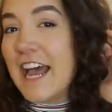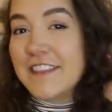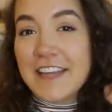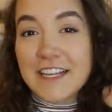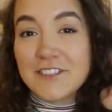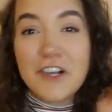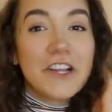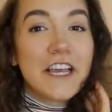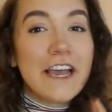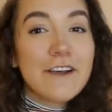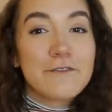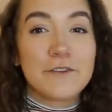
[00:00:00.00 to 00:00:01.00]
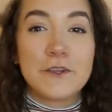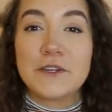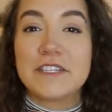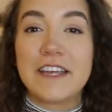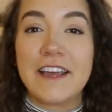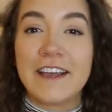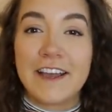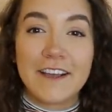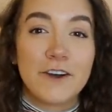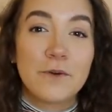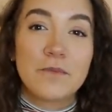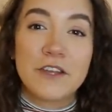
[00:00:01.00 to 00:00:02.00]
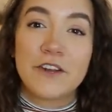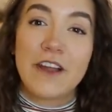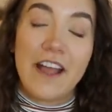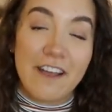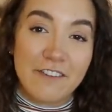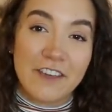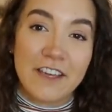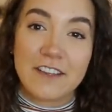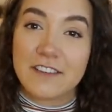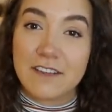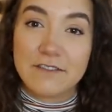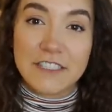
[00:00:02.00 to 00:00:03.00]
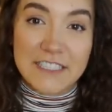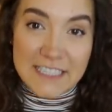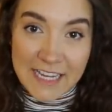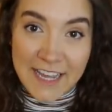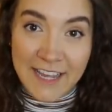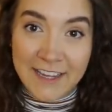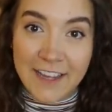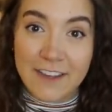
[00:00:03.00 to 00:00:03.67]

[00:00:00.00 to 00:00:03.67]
And that's all I have for you today. I hope that you're having a lovely day.